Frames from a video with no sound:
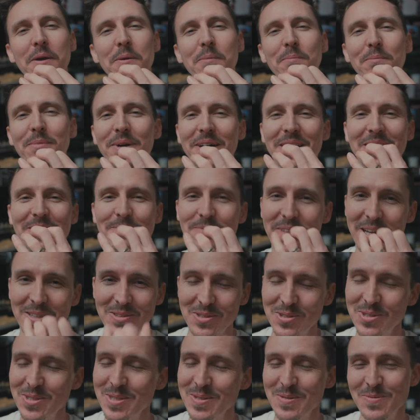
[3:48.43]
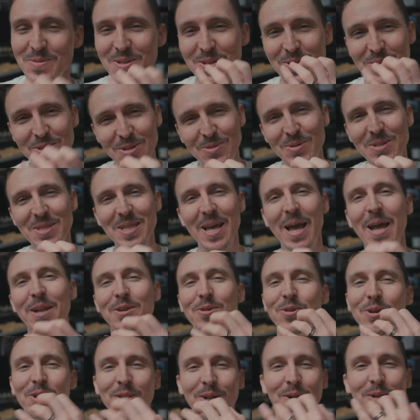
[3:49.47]
but when you're doing that,
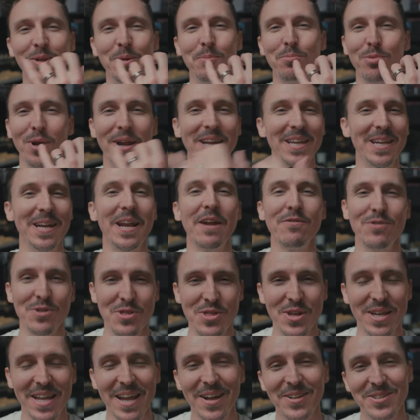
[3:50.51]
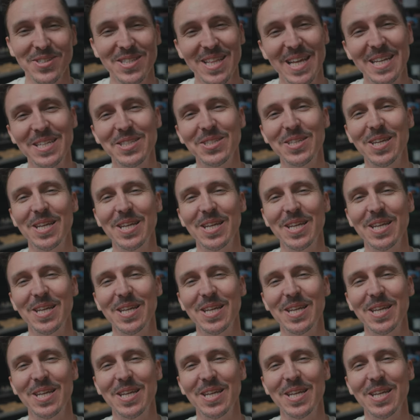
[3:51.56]
you're clearly breaking everything else that it's